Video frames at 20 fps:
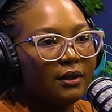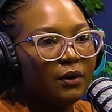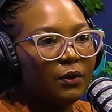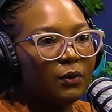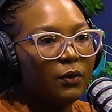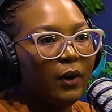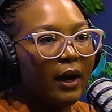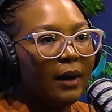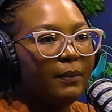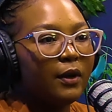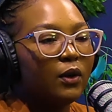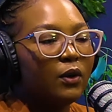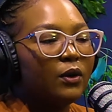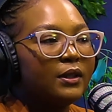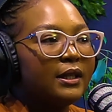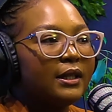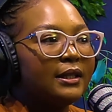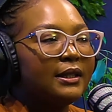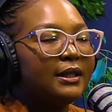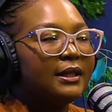right, because
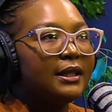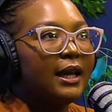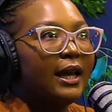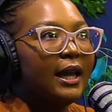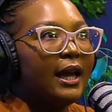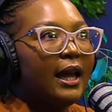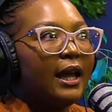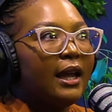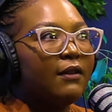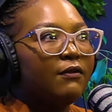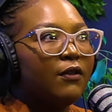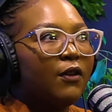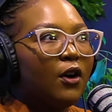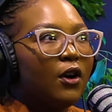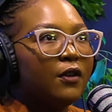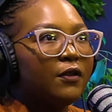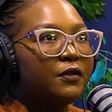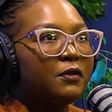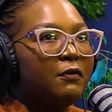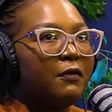it
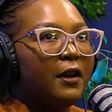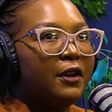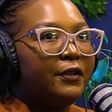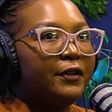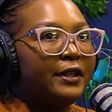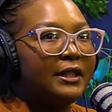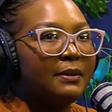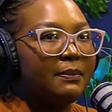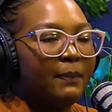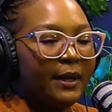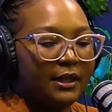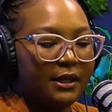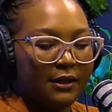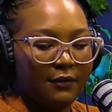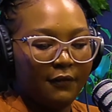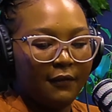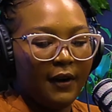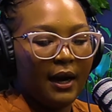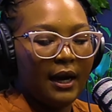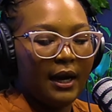involves very
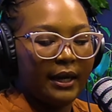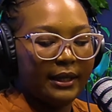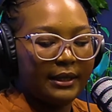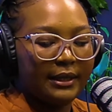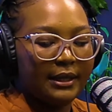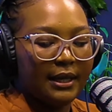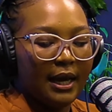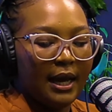specified,